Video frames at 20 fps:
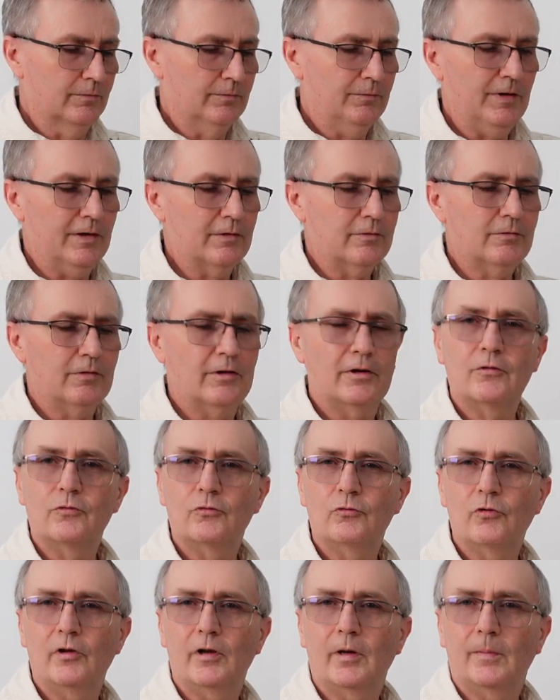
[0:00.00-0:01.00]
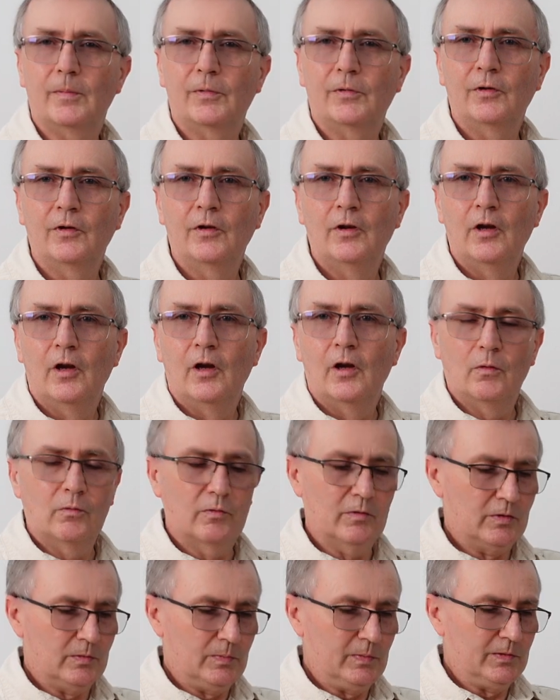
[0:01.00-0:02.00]
Velcro strips,
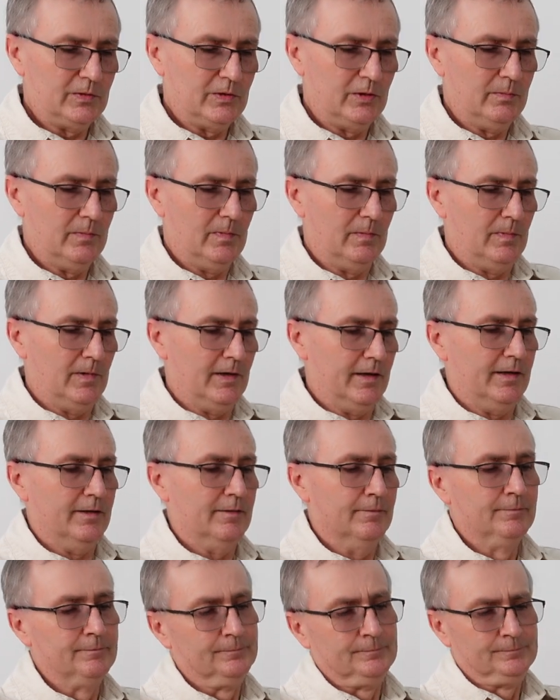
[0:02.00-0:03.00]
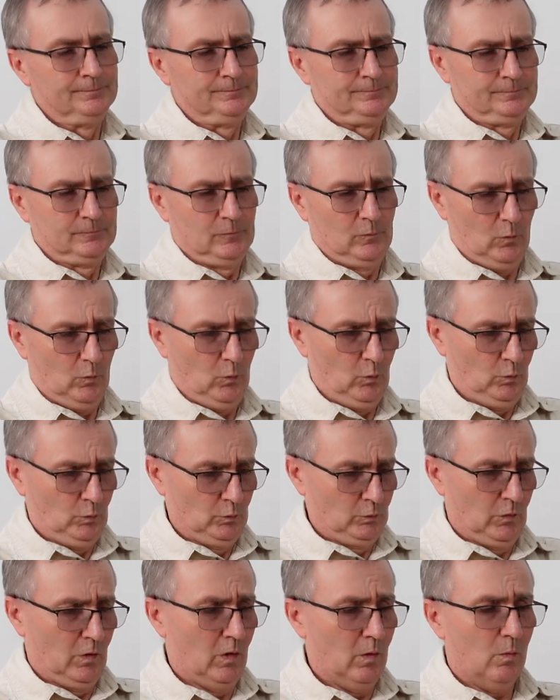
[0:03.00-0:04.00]
which presumably
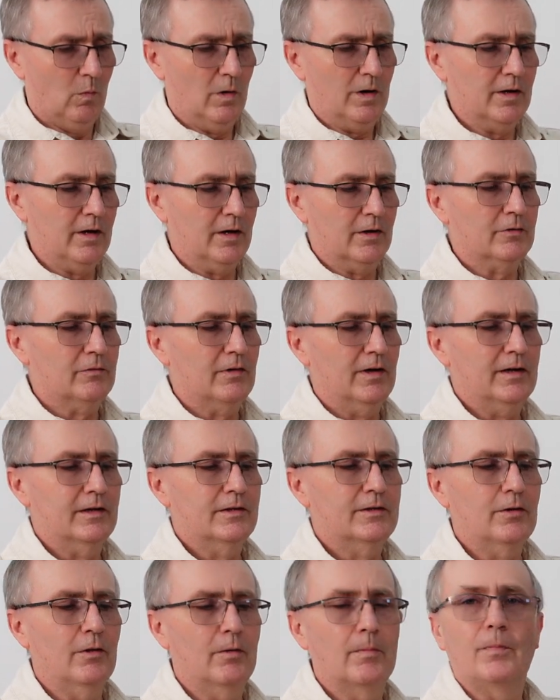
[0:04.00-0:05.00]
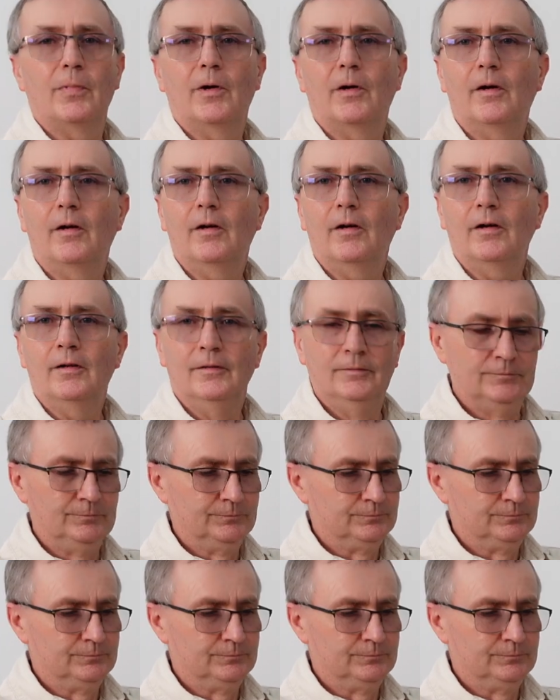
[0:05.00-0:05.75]
one goes around a top bar,